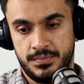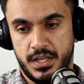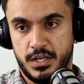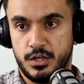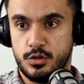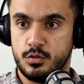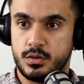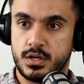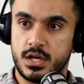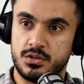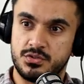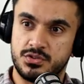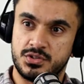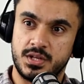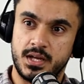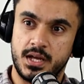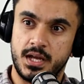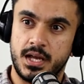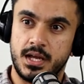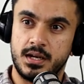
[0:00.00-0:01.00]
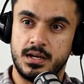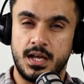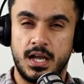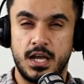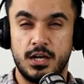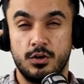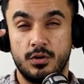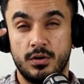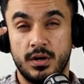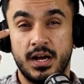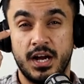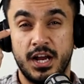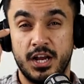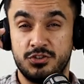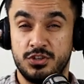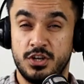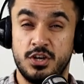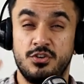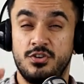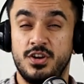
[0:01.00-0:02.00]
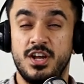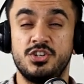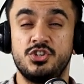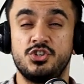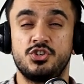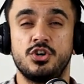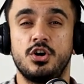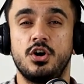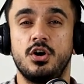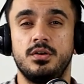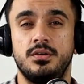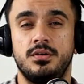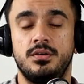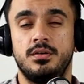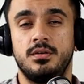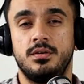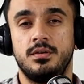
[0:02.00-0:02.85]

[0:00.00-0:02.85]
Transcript: And you look outside and your eyes are red shot,